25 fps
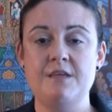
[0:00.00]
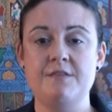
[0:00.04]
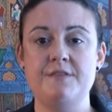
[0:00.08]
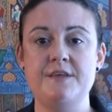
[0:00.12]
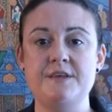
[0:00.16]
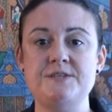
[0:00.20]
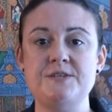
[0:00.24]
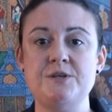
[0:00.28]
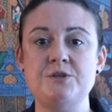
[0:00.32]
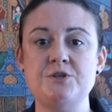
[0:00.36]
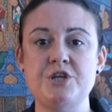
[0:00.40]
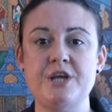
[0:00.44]

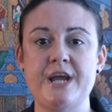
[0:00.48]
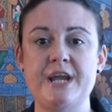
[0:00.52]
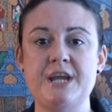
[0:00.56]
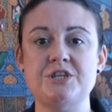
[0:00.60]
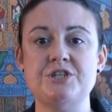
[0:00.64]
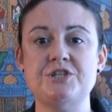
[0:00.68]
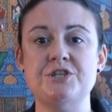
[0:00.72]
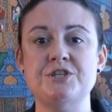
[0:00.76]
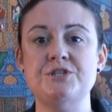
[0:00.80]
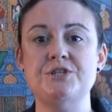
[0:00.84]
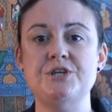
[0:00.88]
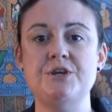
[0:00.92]
this all
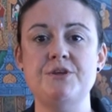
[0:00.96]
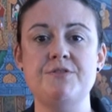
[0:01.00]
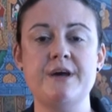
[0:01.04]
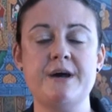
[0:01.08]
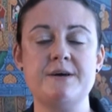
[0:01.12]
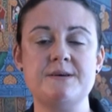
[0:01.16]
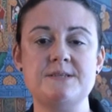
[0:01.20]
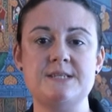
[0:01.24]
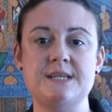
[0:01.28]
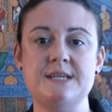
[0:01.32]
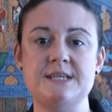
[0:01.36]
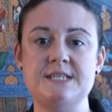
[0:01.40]
changed in
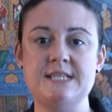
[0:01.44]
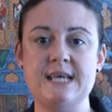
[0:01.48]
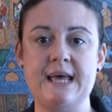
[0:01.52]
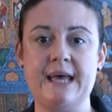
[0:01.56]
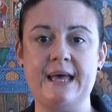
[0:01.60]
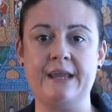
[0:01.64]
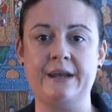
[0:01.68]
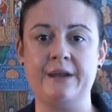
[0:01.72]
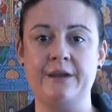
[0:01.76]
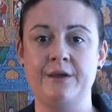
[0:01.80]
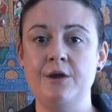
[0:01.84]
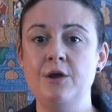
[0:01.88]

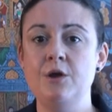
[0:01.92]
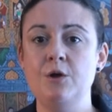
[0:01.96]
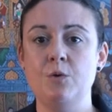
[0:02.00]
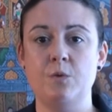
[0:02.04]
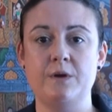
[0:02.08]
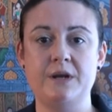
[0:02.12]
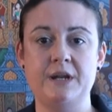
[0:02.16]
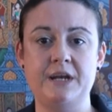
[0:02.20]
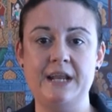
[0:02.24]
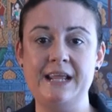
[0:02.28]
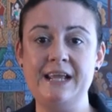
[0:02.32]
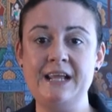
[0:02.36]
2010
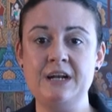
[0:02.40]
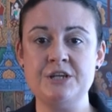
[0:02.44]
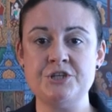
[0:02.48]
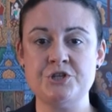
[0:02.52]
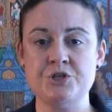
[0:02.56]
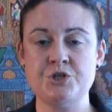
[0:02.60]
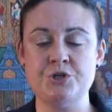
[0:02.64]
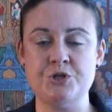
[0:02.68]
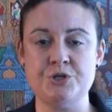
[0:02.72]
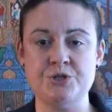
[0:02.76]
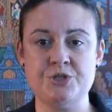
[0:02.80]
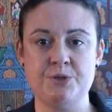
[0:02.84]
when an
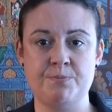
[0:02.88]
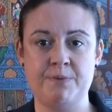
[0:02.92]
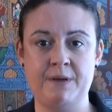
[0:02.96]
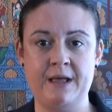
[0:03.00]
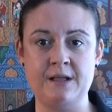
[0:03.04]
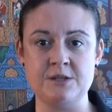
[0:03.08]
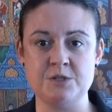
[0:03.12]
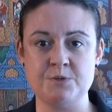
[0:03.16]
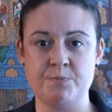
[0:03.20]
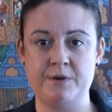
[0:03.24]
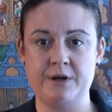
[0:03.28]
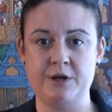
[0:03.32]
English court
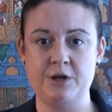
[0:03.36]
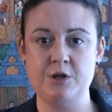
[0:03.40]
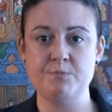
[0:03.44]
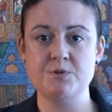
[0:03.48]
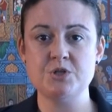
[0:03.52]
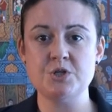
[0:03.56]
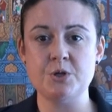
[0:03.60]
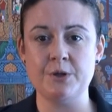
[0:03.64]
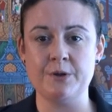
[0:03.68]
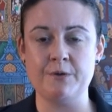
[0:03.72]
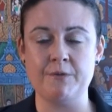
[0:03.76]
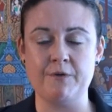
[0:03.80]
upheld a
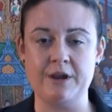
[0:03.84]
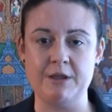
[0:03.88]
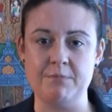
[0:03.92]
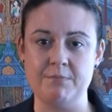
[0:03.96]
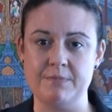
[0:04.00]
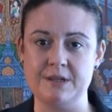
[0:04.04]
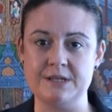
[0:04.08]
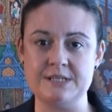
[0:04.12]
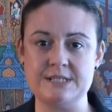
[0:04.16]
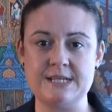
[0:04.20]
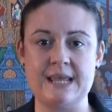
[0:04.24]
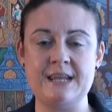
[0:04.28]
prenuptial
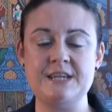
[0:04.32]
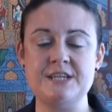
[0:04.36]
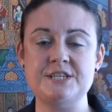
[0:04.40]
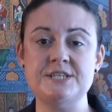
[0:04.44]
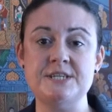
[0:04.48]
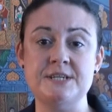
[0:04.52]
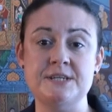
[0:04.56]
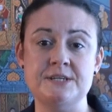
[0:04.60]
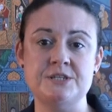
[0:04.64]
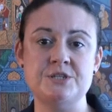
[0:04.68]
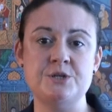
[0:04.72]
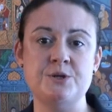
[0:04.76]
agreement
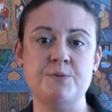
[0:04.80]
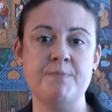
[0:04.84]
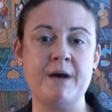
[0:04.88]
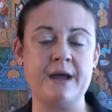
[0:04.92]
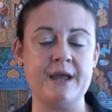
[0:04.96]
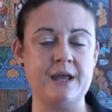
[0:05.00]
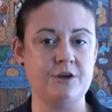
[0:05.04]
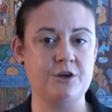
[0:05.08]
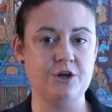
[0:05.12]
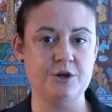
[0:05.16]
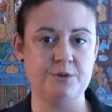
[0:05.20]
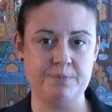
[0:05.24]
entered into
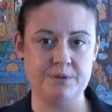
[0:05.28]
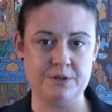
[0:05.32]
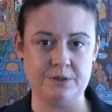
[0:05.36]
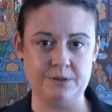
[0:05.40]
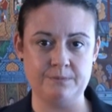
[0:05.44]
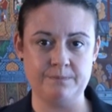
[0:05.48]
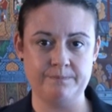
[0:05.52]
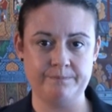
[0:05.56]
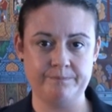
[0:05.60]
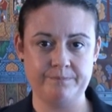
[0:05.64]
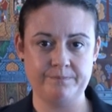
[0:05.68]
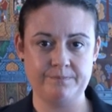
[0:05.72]
by a couple.